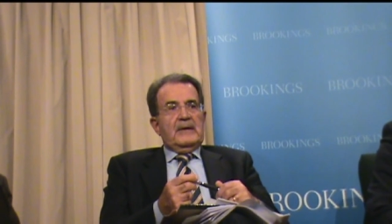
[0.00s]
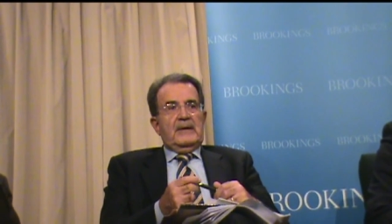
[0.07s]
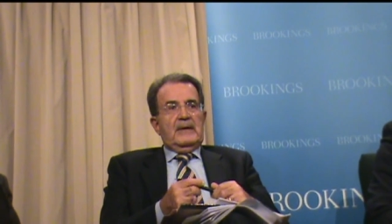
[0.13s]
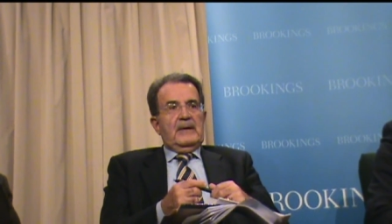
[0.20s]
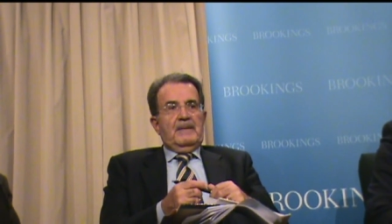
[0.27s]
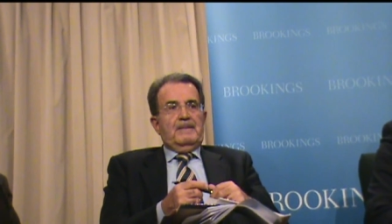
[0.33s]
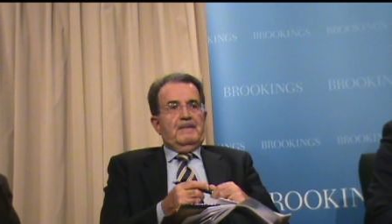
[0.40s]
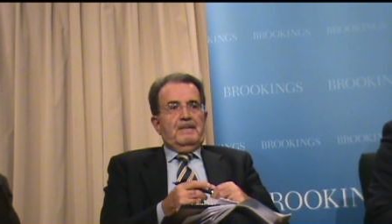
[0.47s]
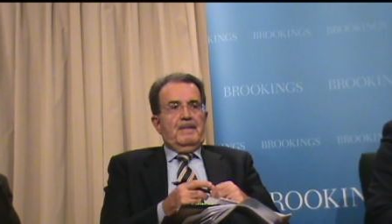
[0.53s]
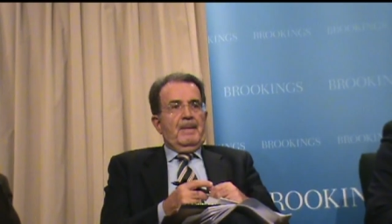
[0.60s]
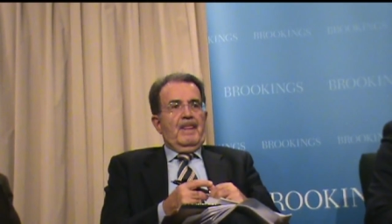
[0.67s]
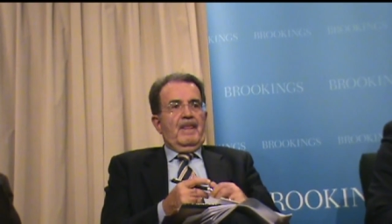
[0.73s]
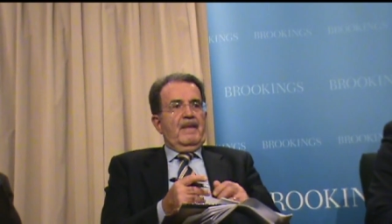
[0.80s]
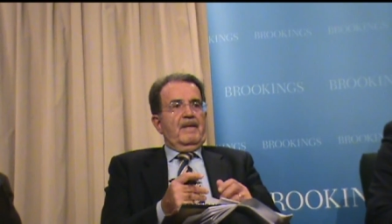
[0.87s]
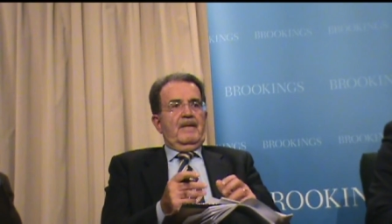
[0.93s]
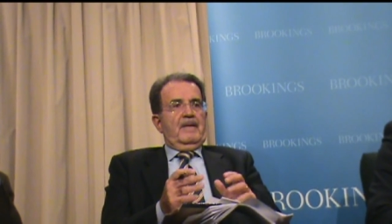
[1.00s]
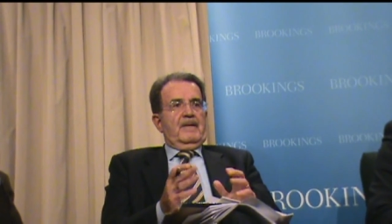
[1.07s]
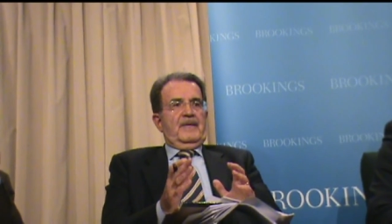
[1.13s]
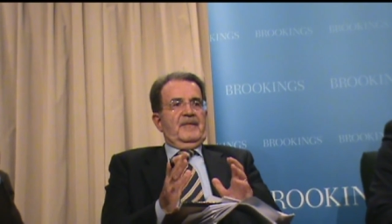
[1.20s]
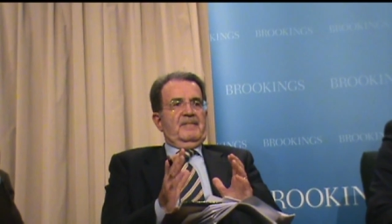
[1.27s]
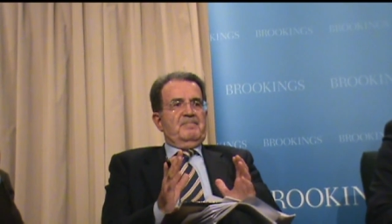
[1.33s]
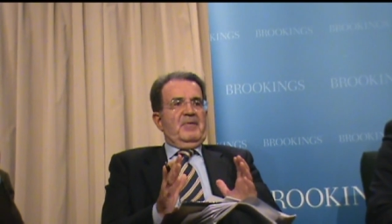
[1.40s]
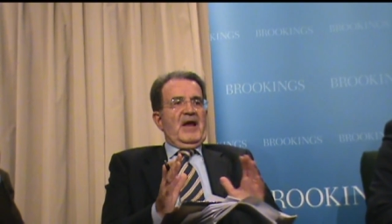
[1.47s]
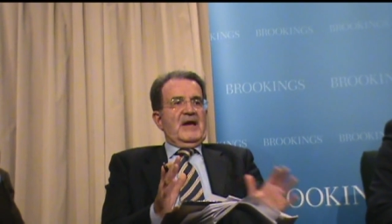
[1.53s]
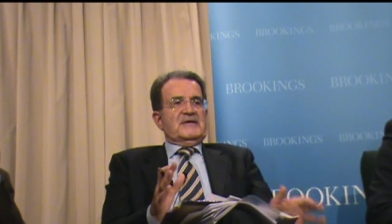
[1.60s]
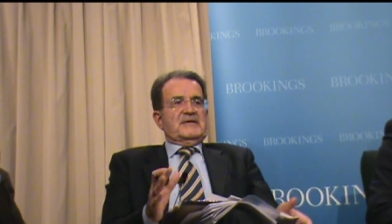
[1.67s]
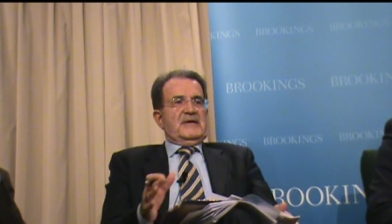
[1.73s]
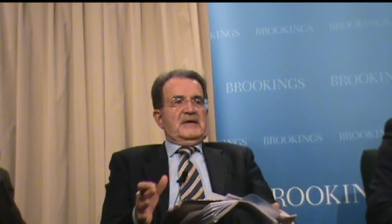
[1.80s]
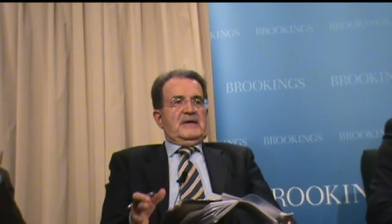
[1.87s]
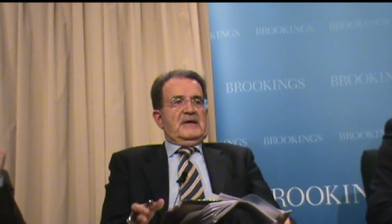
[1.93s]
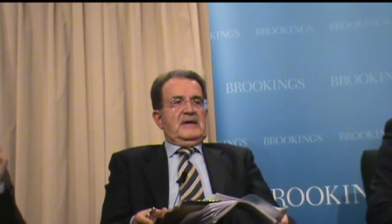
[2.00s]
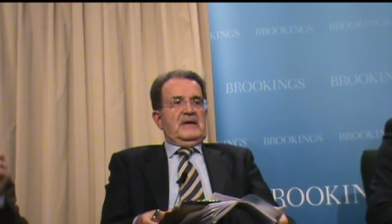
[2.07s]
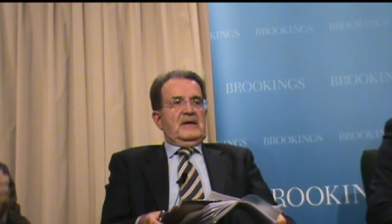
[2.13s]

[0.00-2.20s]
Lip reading: the basic